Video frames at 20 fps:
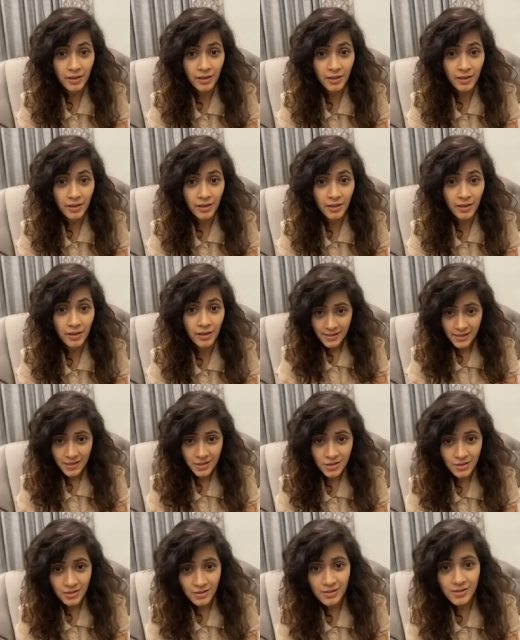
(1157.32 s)
some bad
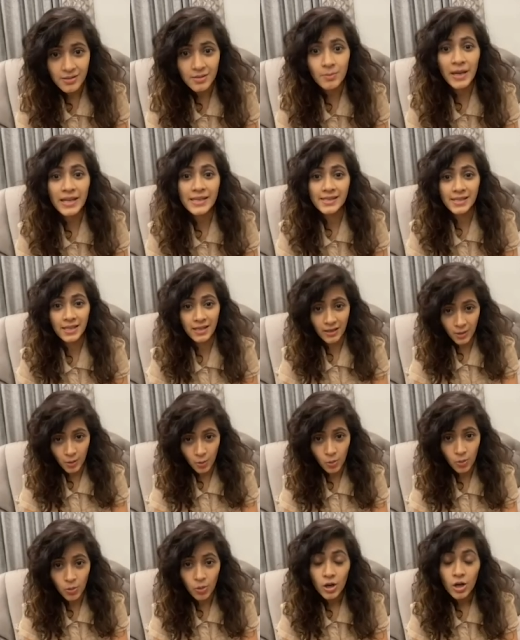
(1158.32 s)
decisions by
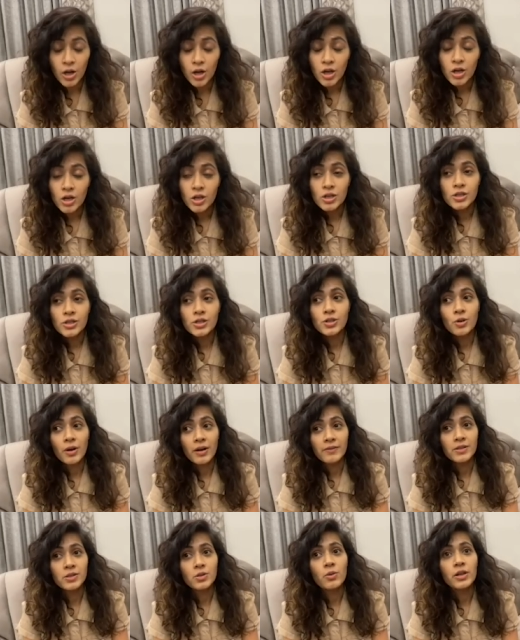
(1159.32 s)
saying no. So
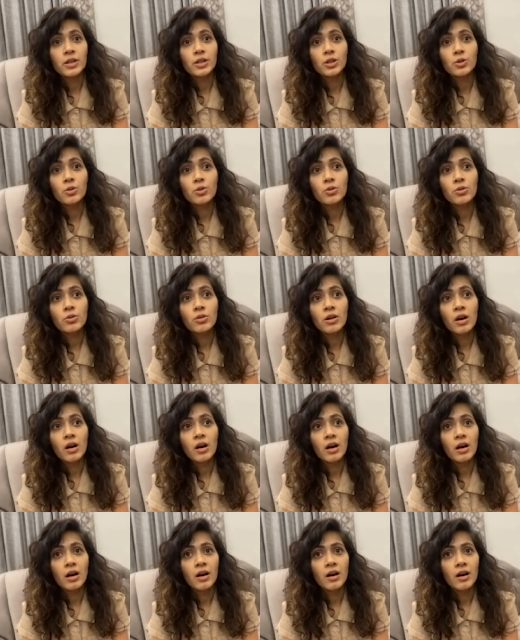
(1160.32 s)
I was going through
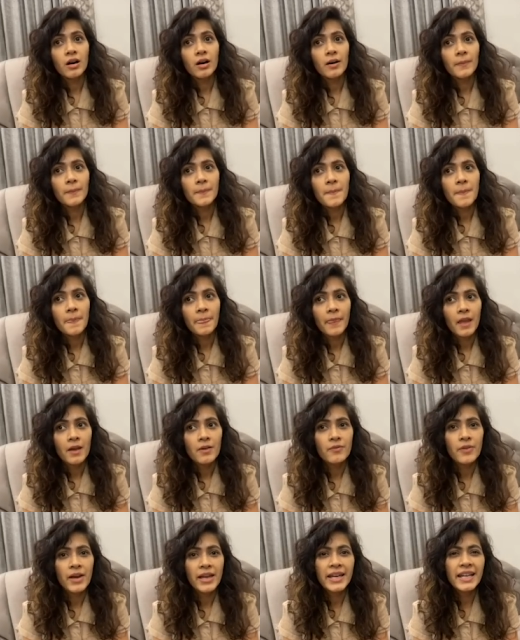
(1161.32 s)
a
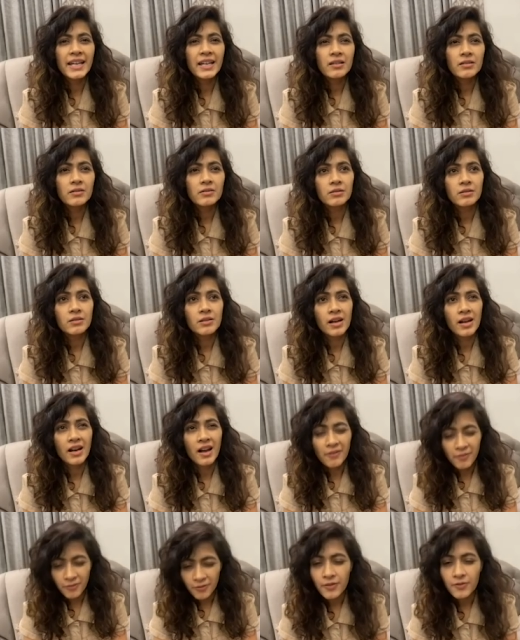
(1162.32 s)
very
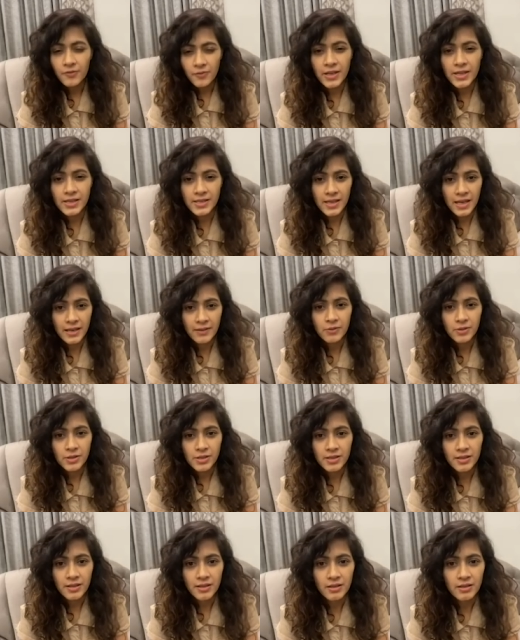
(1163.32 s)
rough phase, I would
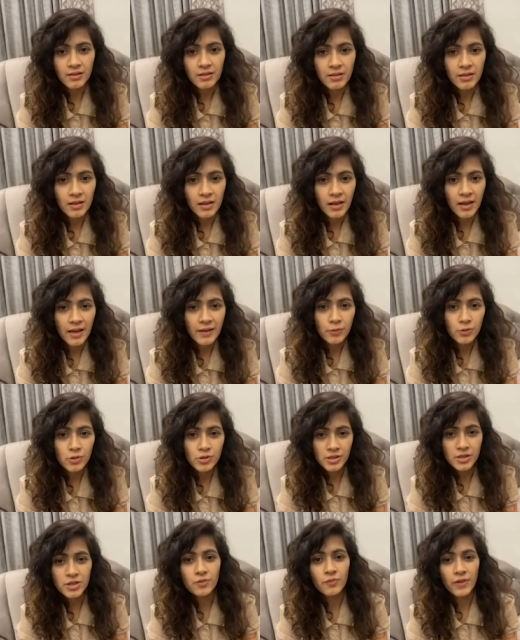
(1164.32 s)
say. I
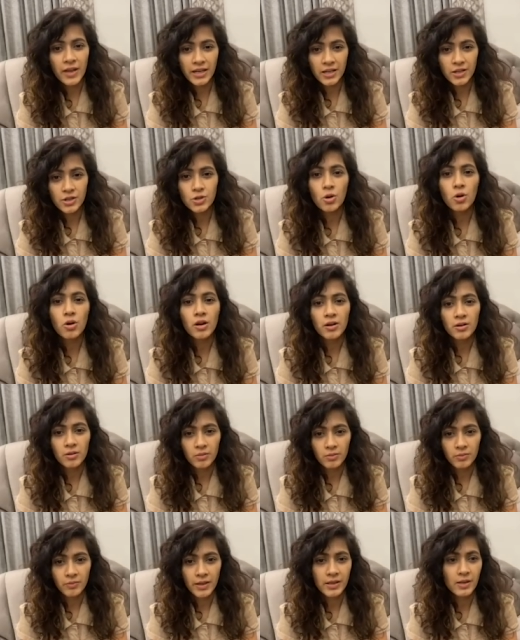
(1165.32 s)
wasn't very sure
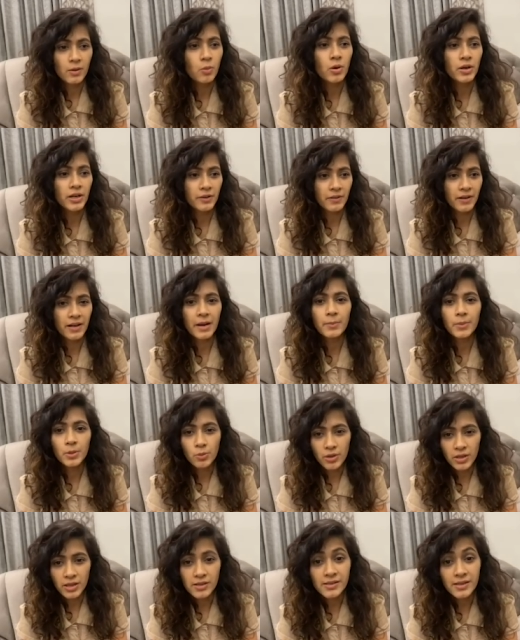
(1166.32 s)
whether whatever I'm
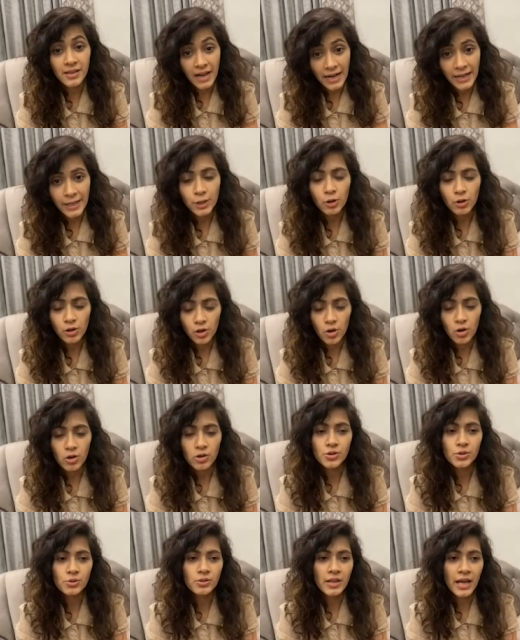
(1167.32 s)
doing is right or wrong.
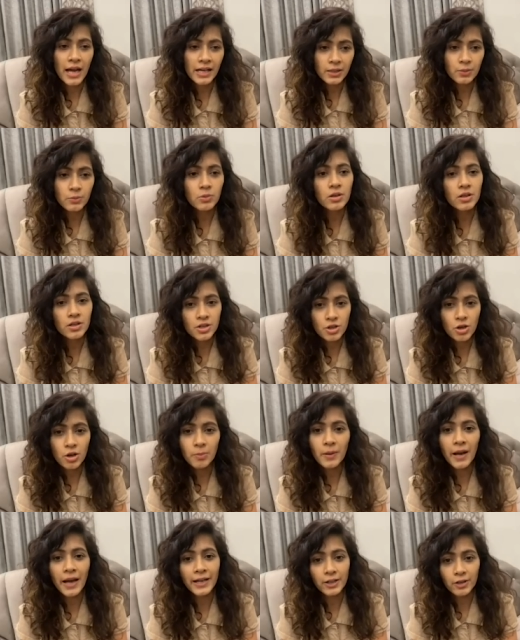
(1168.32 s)
So that
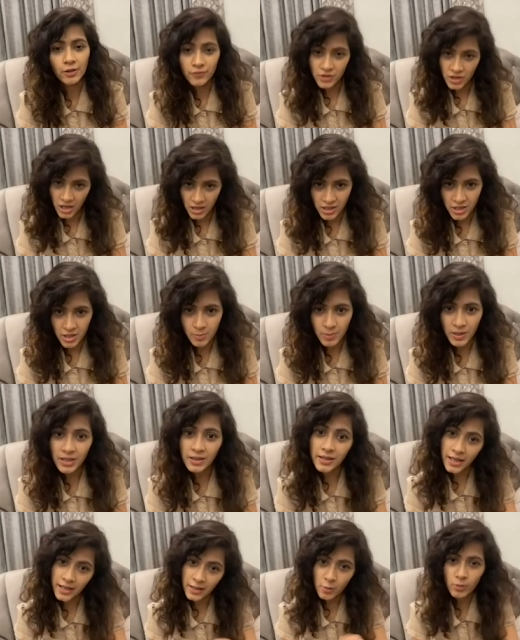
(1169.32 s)
workshop kind of changed me.
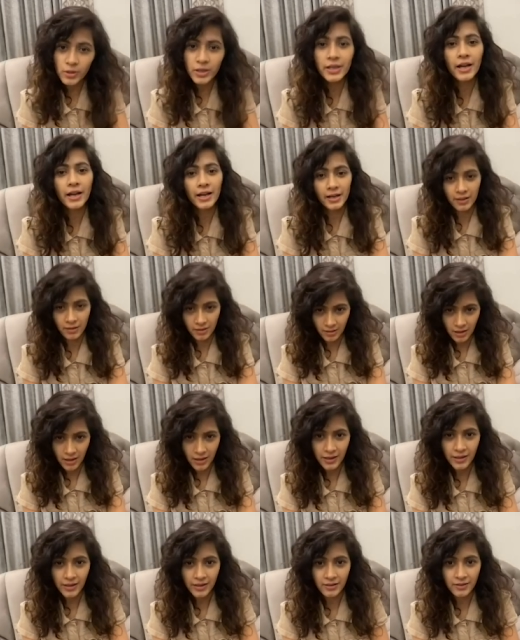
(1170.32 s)
There only
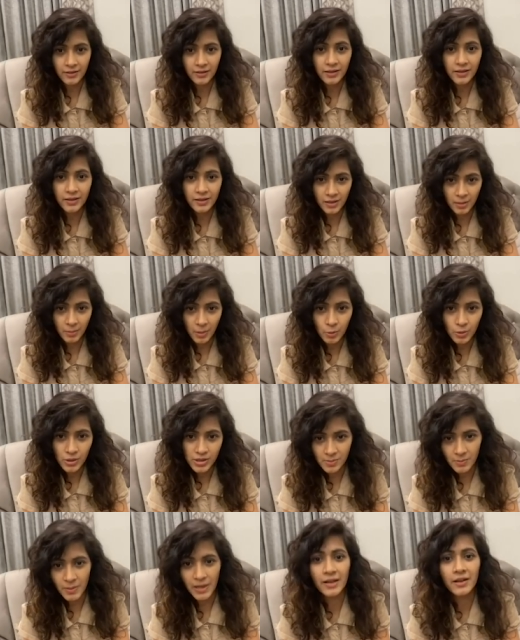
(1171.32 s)
I learned about
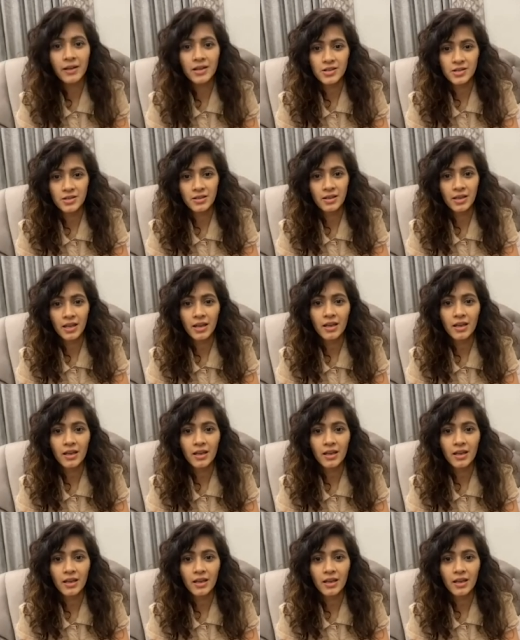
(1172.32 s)
this meditation thing,